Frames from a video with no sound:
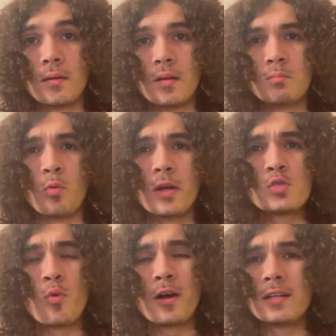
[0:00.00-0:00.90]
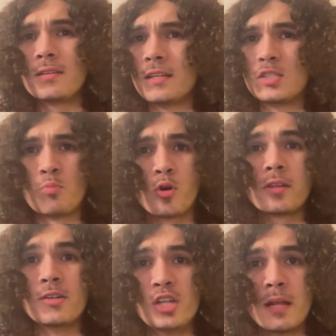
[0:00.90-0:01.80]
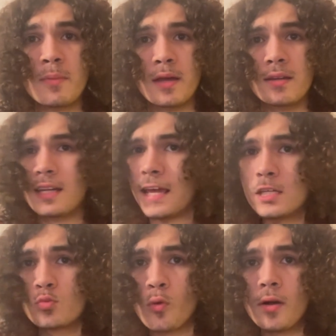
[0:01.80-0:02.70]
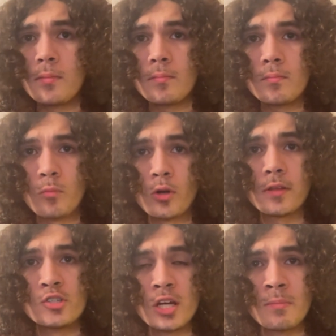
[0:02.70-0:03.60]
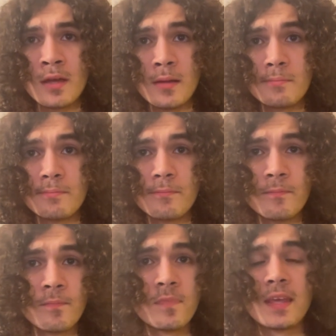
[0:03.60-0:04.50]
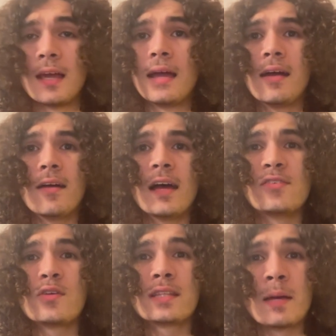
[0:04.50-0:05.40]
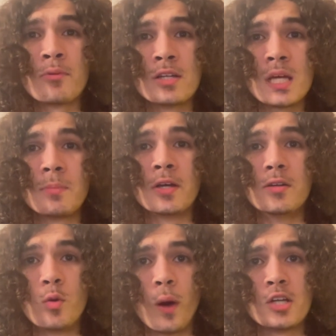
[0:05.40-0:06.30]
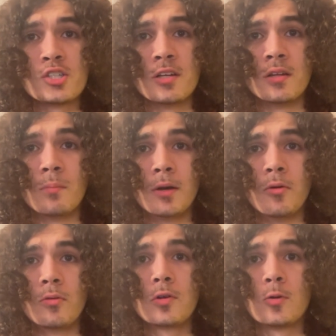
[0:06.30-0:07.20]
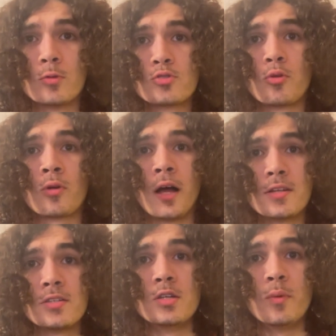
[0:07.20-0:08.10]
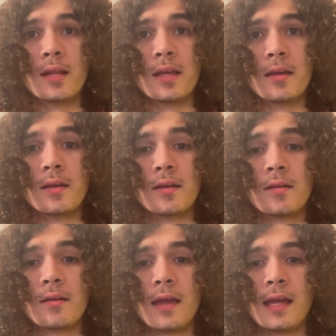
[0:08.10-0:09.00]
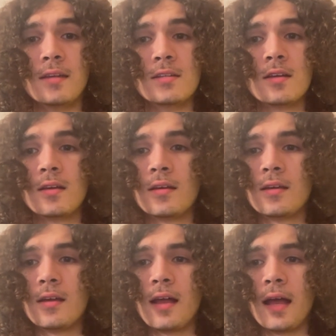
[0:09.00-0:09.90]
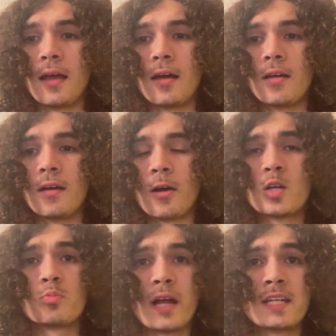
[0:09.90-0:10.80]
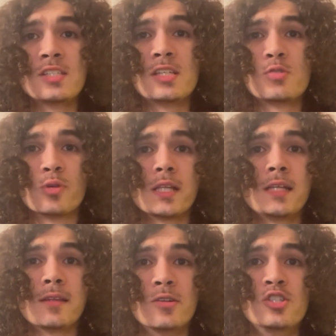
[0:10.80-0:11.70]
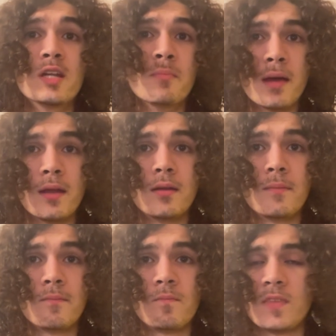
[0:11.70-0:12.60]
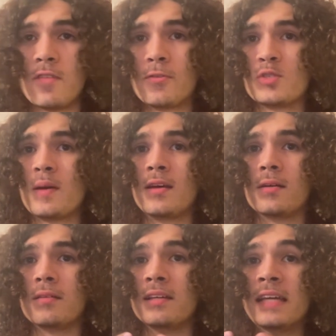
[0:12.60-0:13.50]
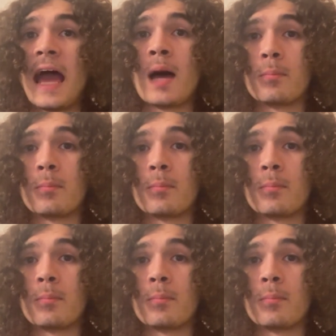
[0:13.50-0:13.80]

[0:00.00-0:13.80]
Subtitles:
But which one is more legitimate? Is one more legitimate? I feel like that brings up a good question about cultural continuity, and are your practices really legitimate if there's been a gap